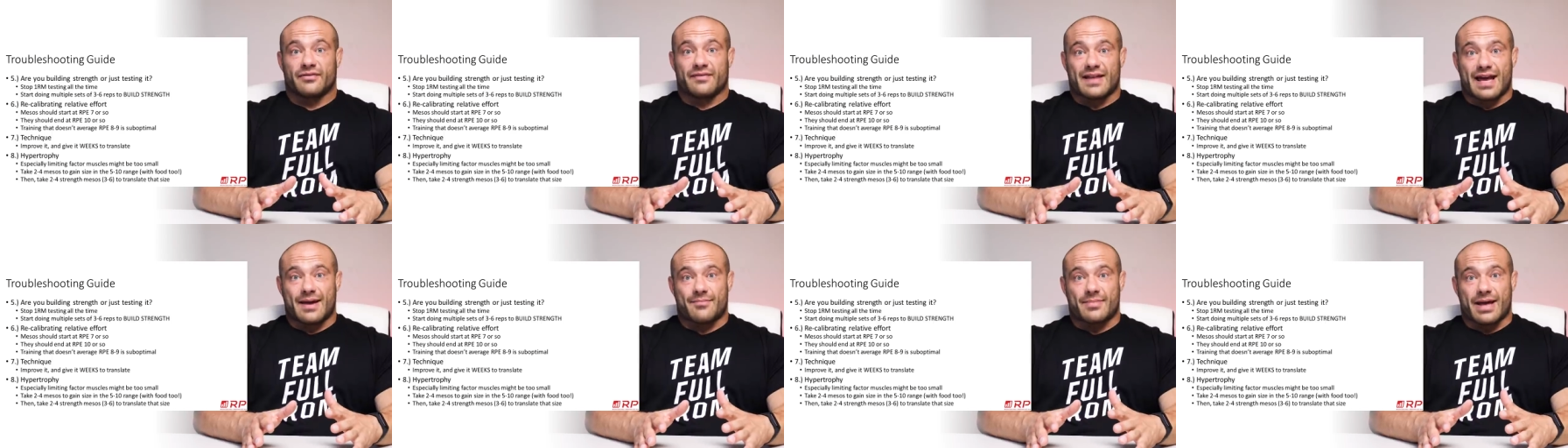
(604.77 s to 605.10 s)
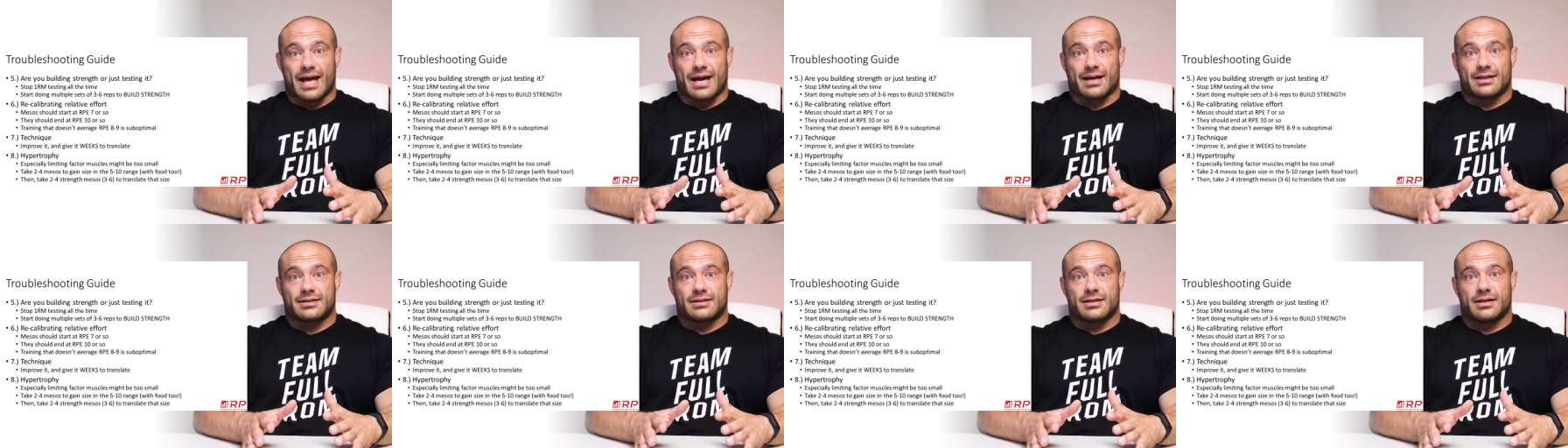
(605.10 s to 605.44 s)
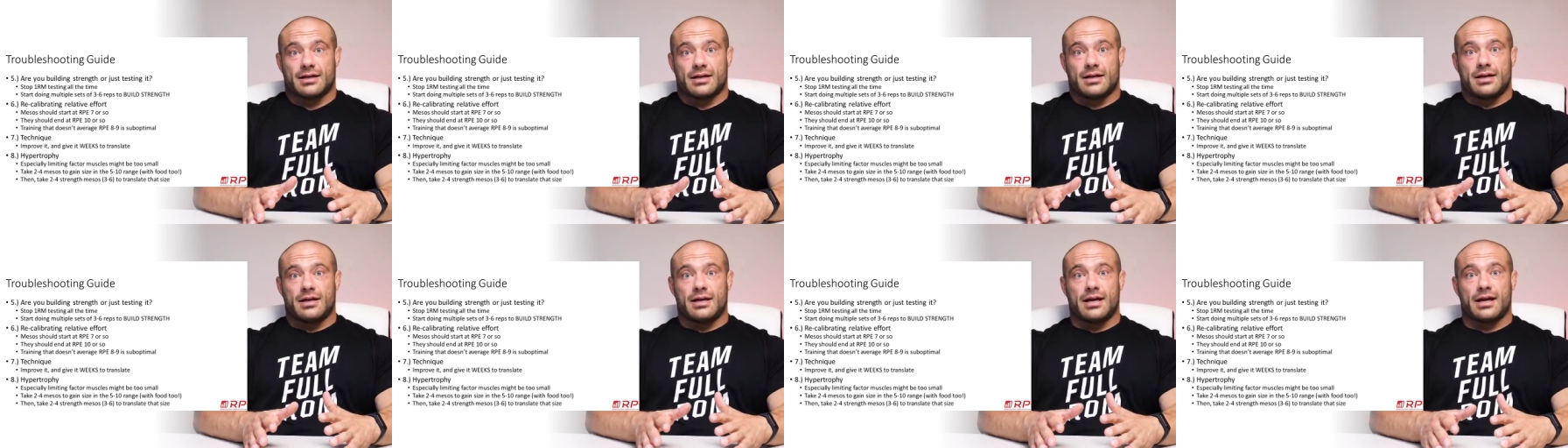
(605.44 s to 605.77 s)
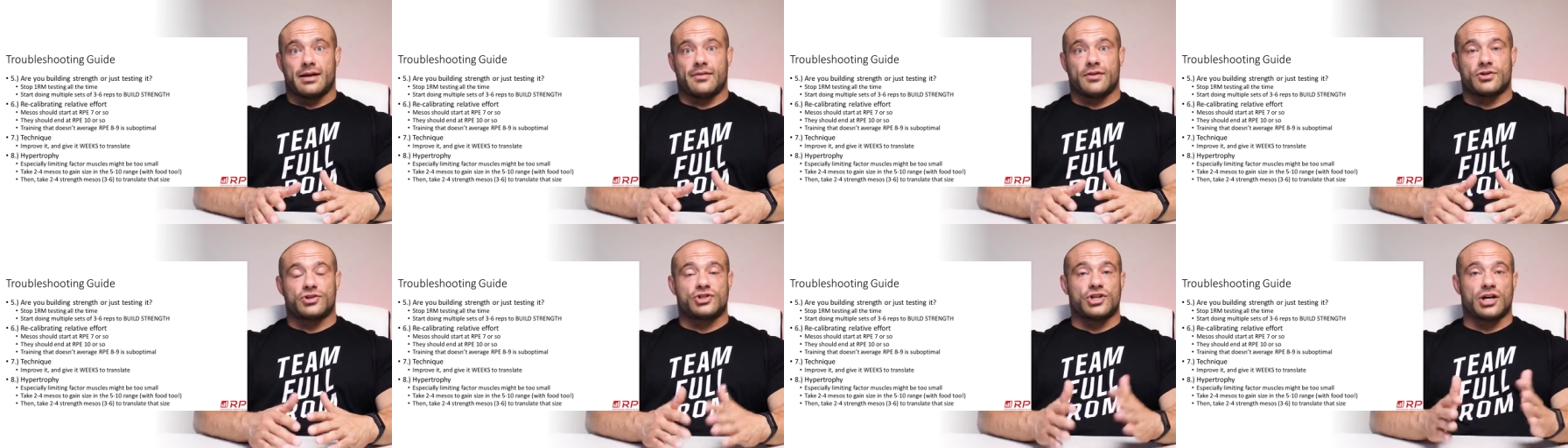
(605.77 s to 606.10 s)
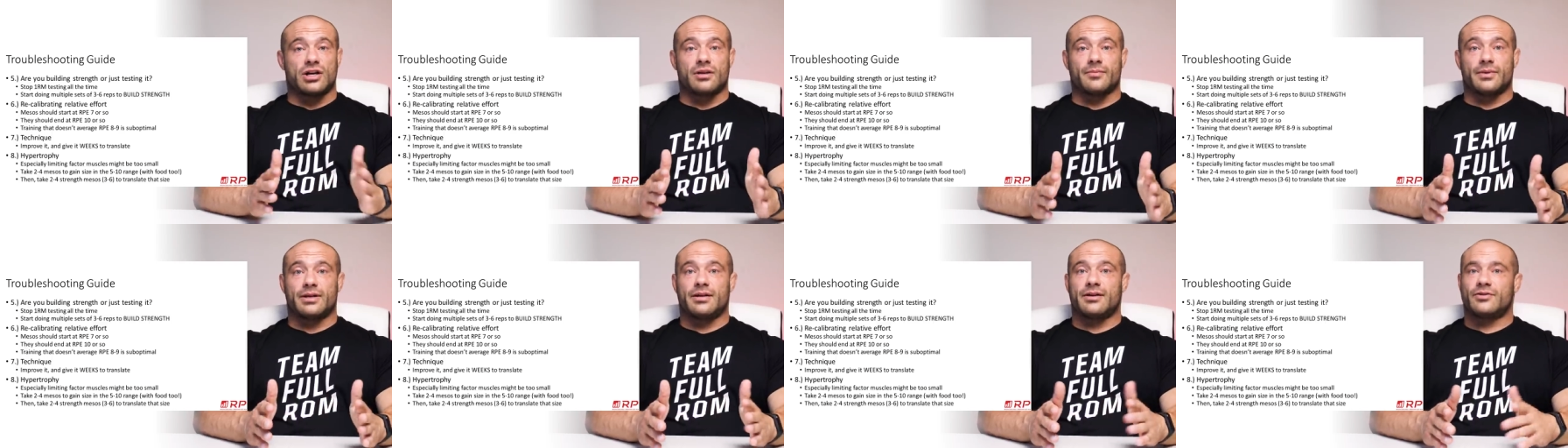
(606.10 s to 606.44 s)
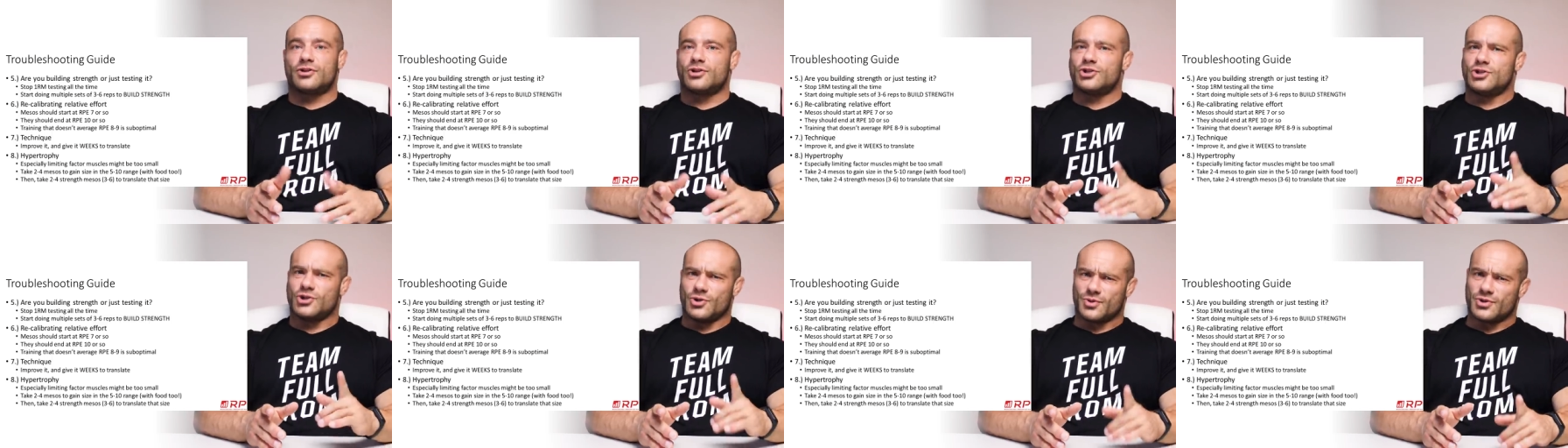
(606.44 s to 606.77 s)
flat backed. And this gentleman at
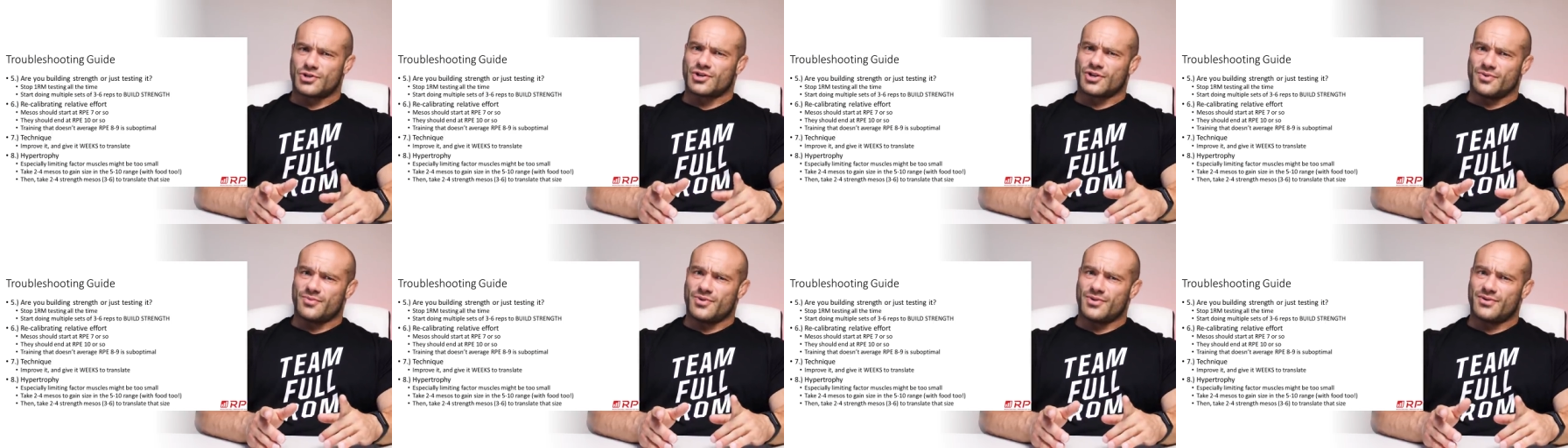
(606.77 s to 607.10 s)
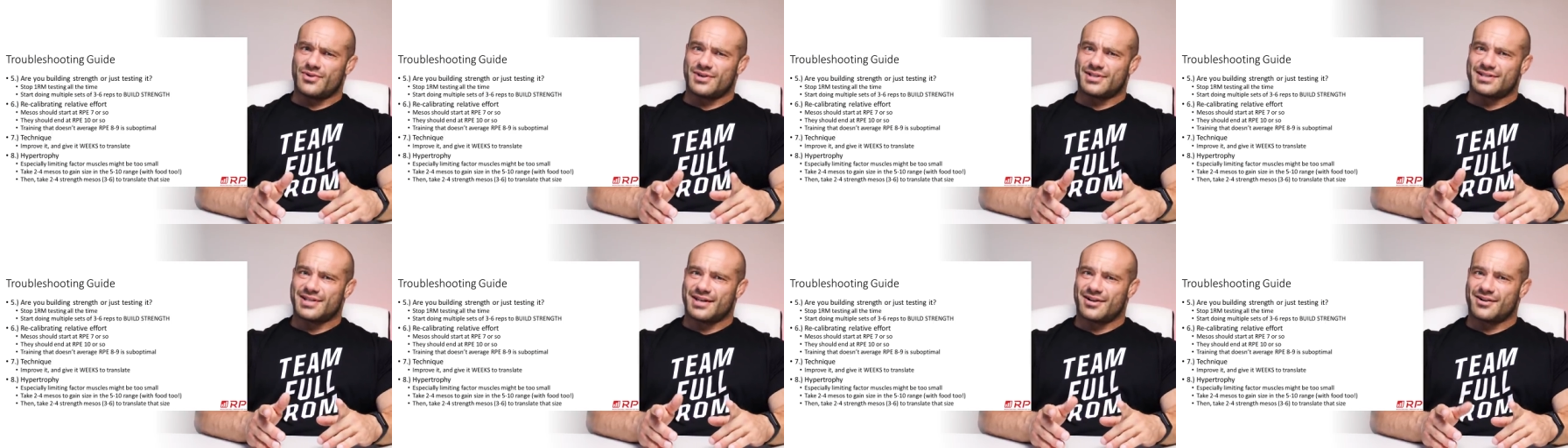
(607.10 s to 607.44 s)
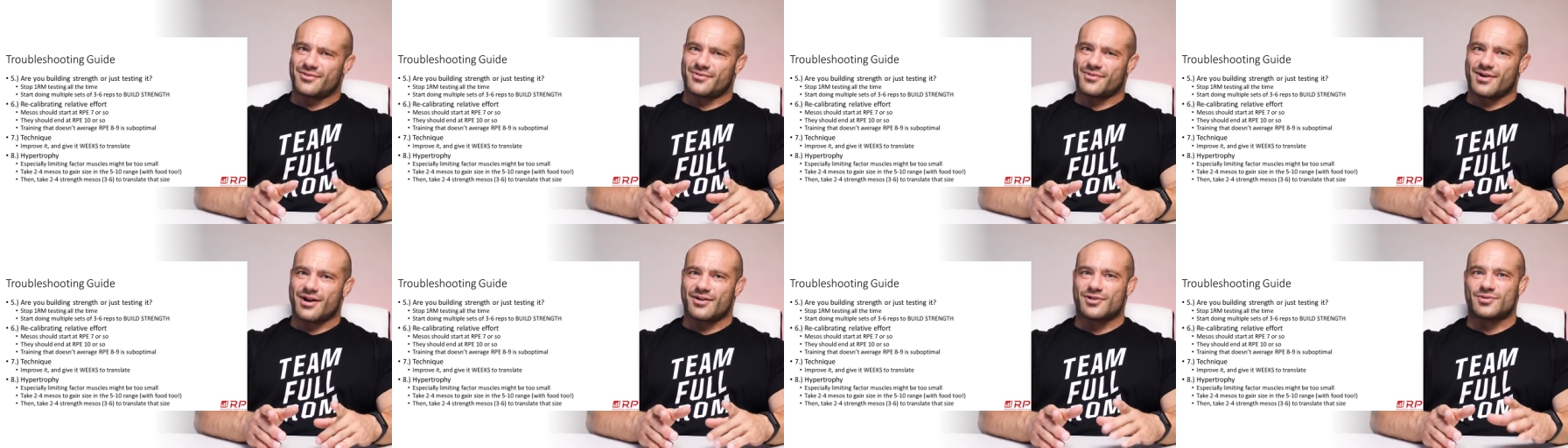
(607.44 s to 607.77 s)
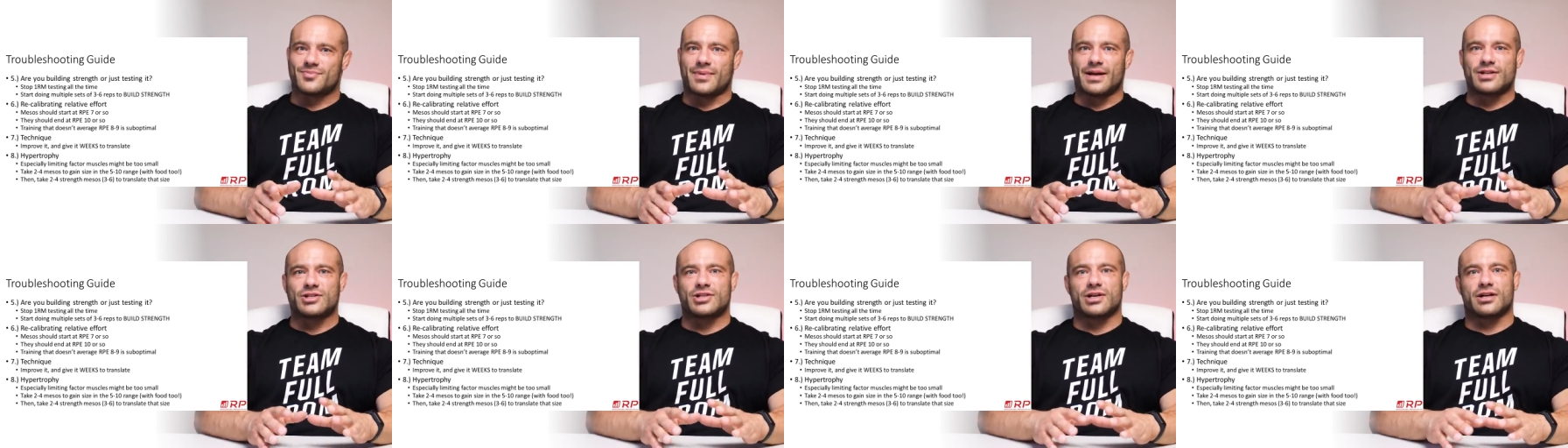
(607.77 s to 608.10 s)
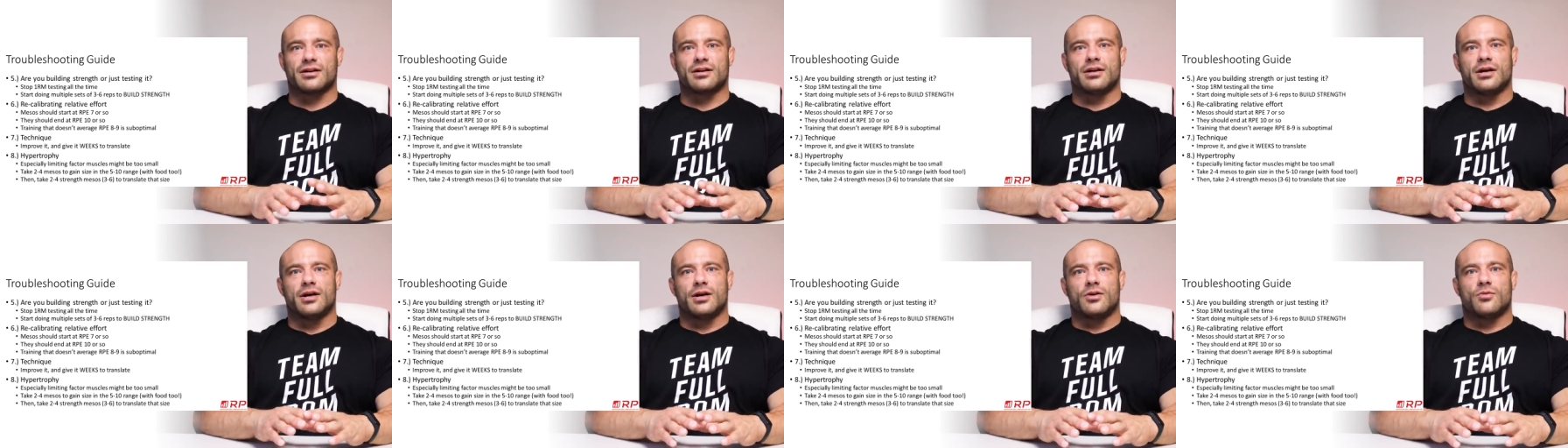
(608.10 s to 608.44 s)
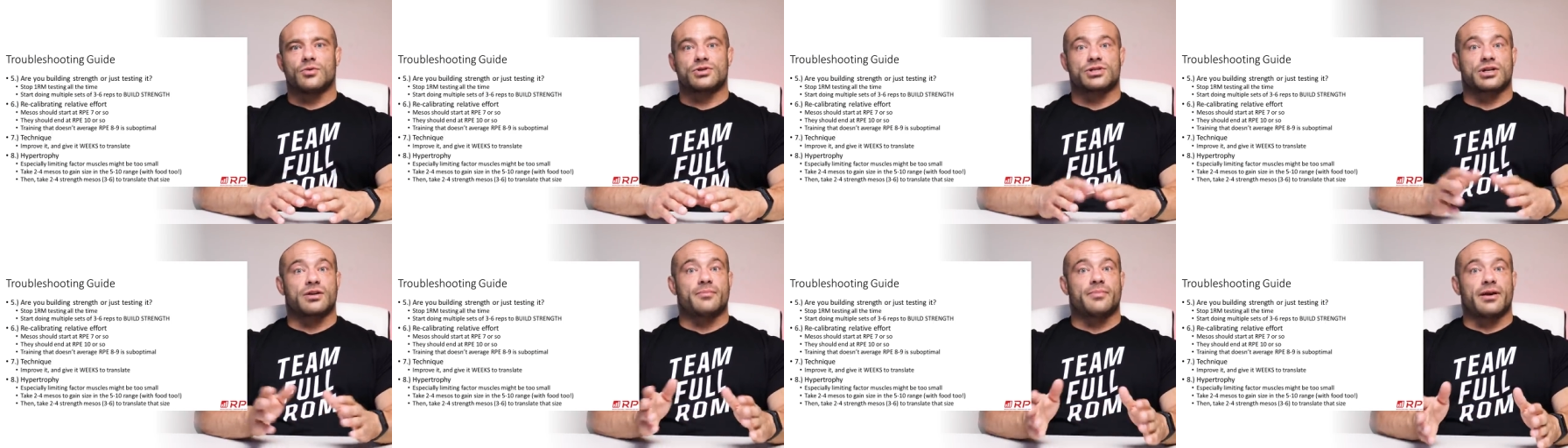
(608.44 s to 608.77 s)
the Jewish community center where I was benching
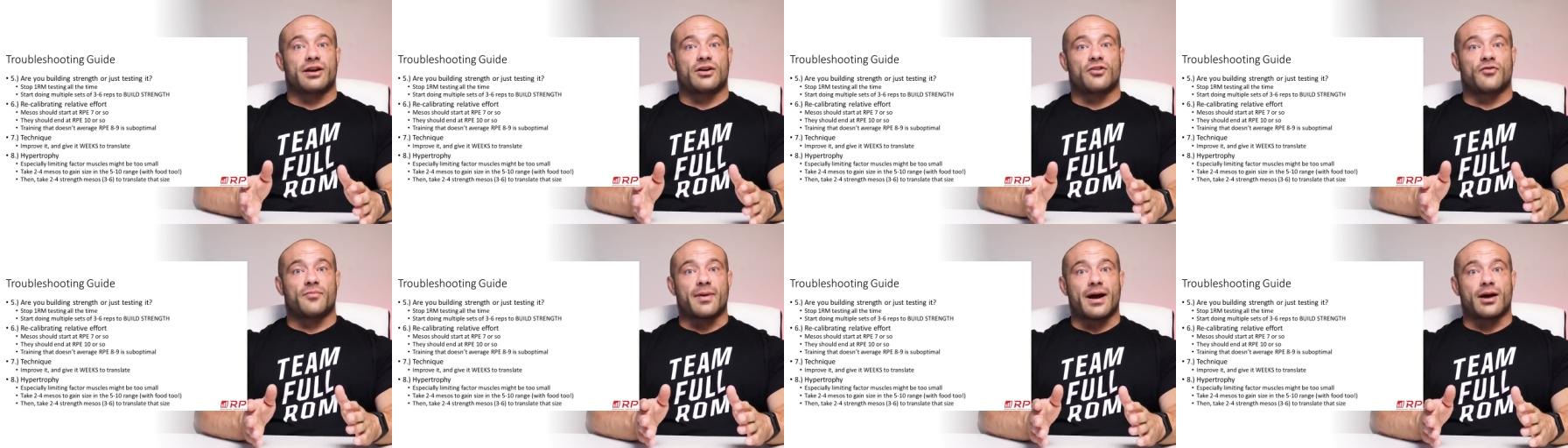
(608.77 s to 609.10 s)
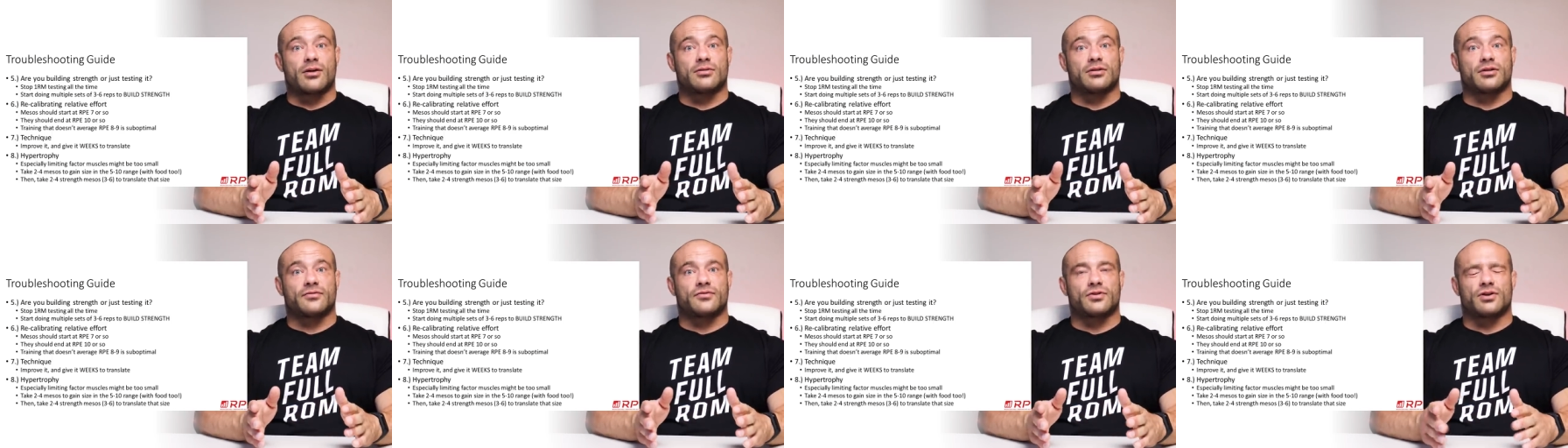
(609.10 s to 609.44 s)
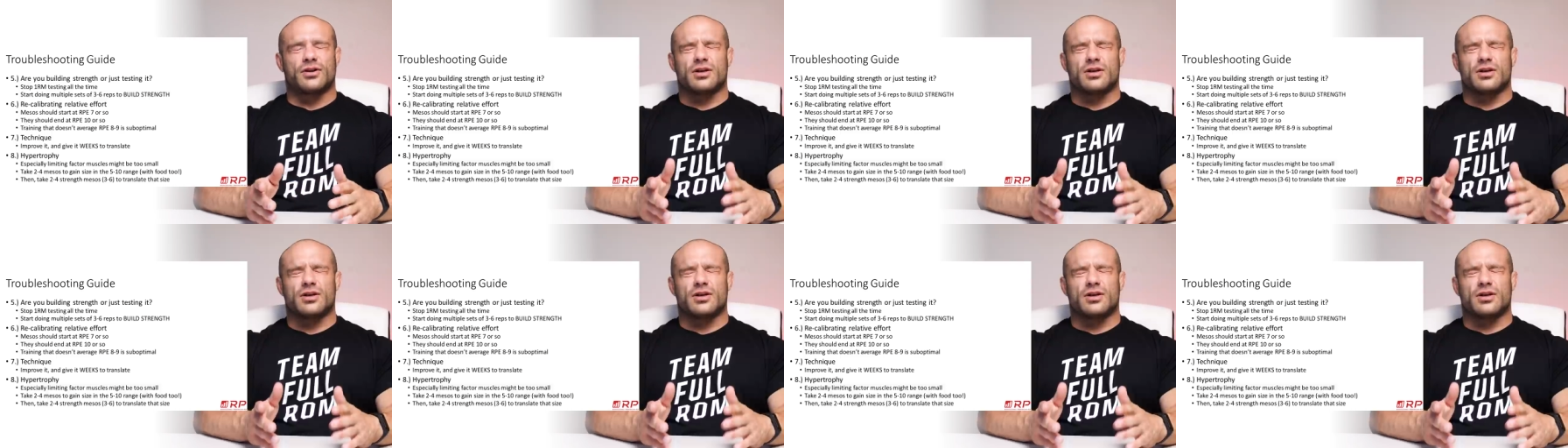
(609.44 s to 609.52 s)
was a competitive powerlifter.